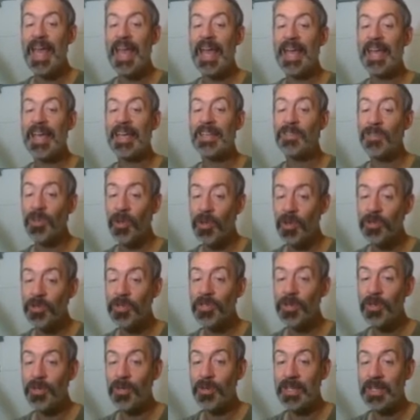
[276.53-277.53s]
It's
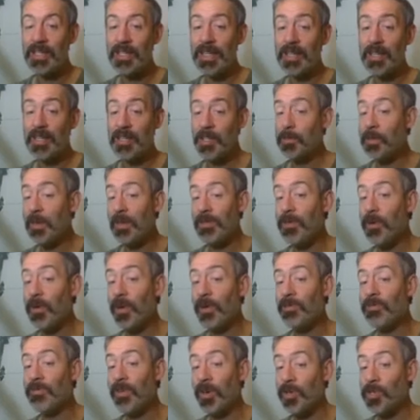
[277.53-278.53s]
also intended to be very
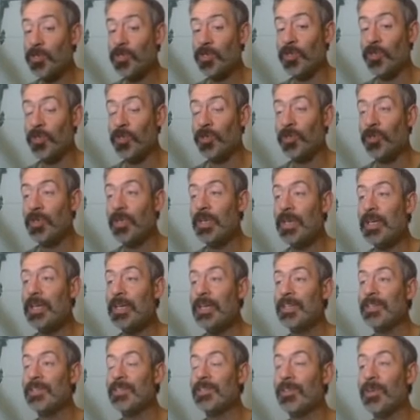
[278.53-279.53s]
functional.
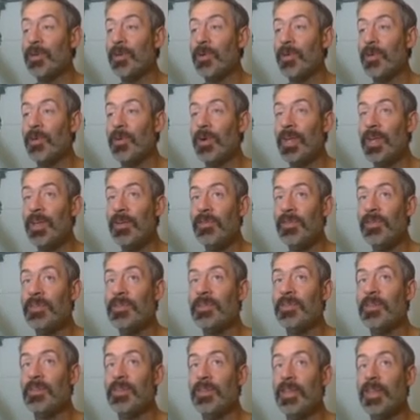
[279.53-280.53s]
So if it
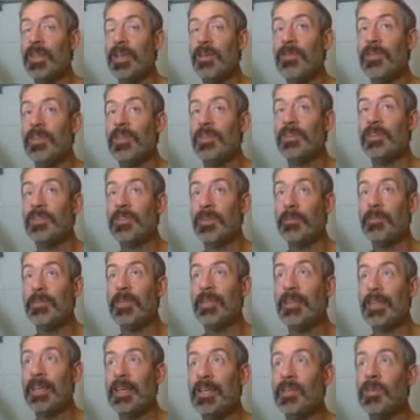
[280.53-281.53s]
is
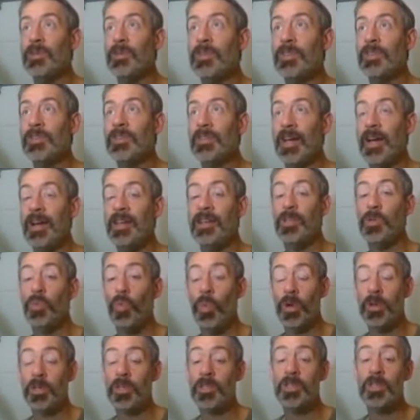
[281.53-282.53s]
something that you decide you
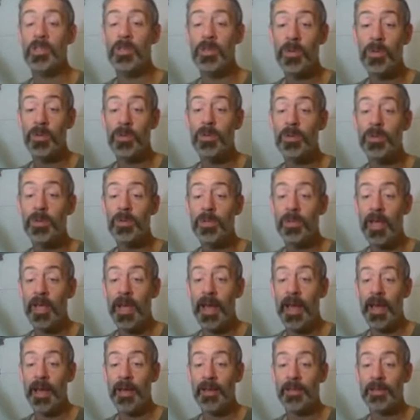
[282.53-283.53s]
want to use
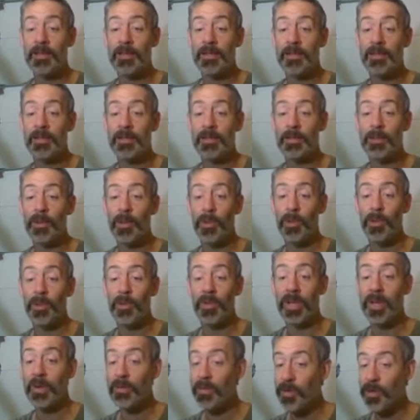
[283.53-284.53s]
as local
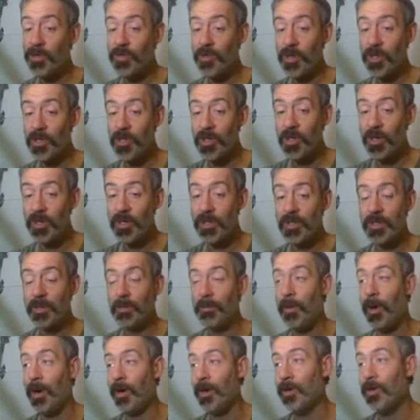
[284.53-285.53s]
infrastructure to
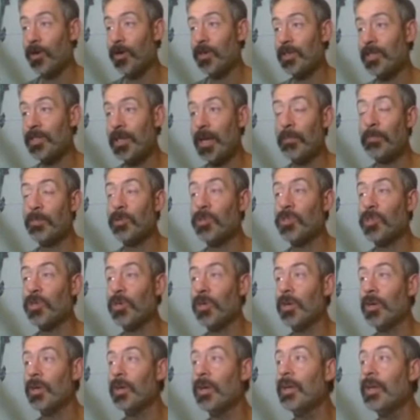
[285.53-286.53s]
monitor
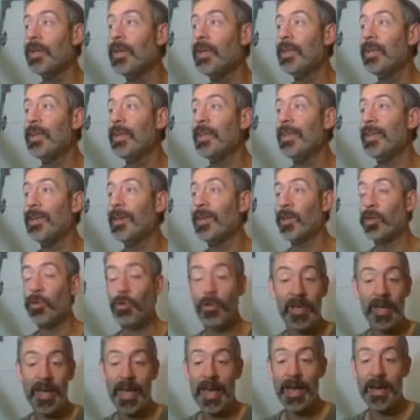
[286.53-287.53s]
temperature in a
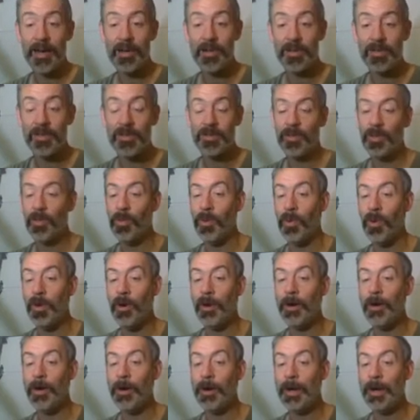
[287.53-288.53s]
greenhouse,
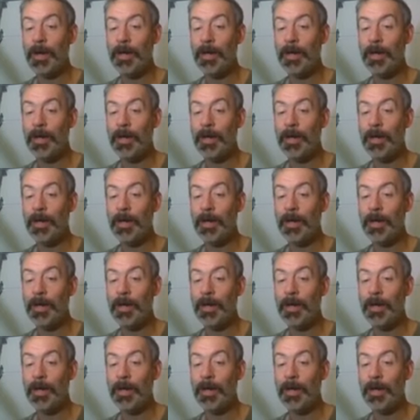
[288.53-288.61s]
or